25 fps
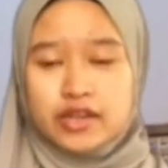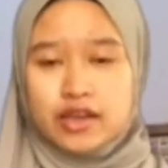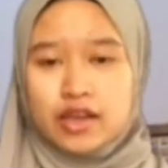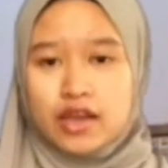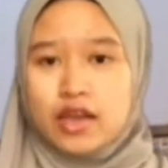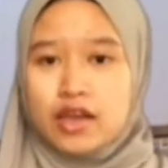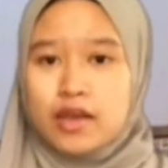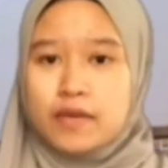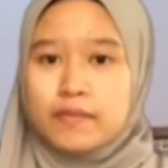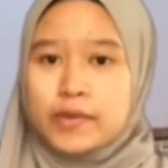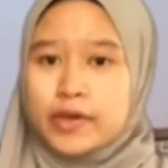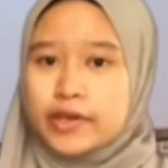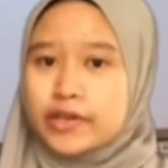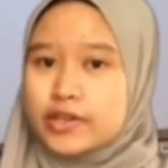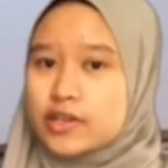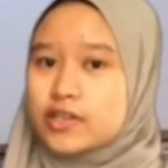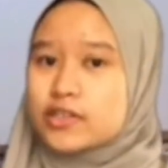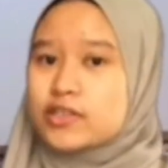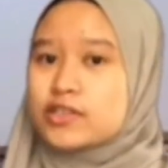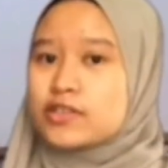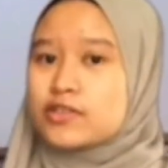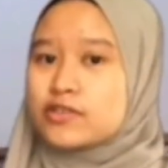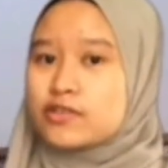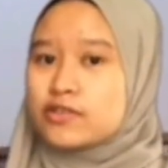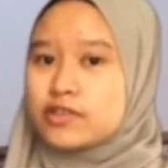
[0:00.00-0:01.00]
because
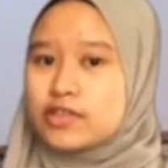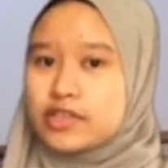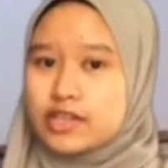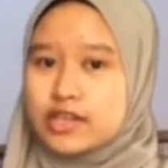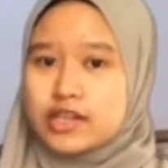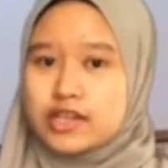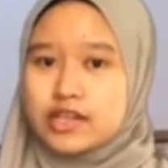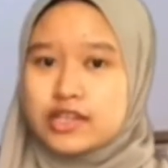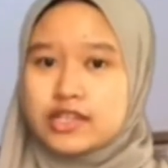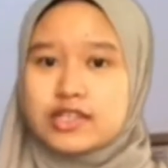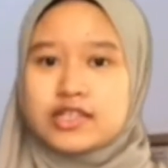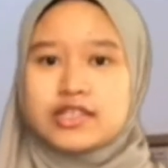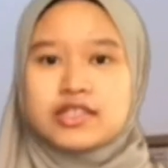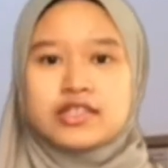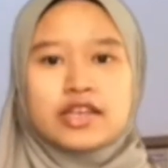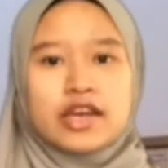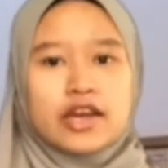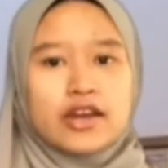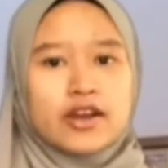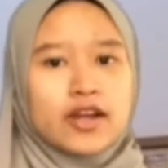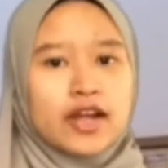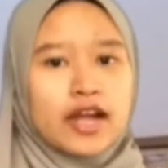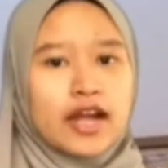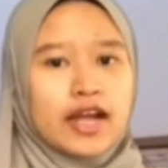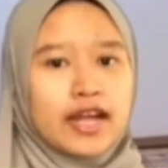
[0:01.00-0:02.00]
students cannot
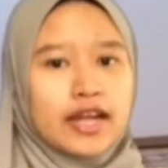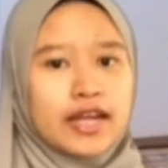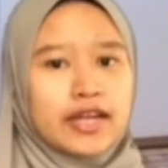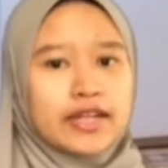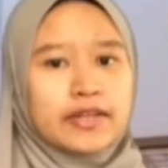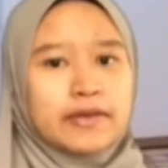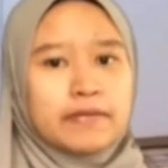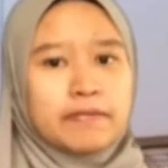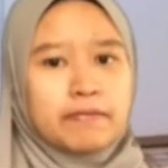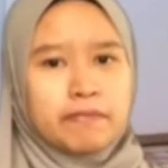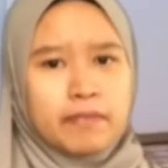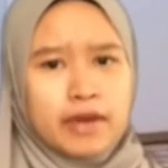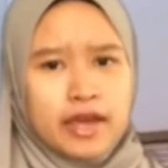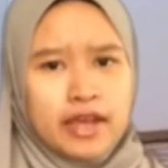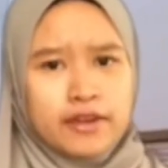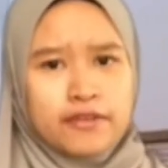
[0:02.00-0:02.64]
highlight the main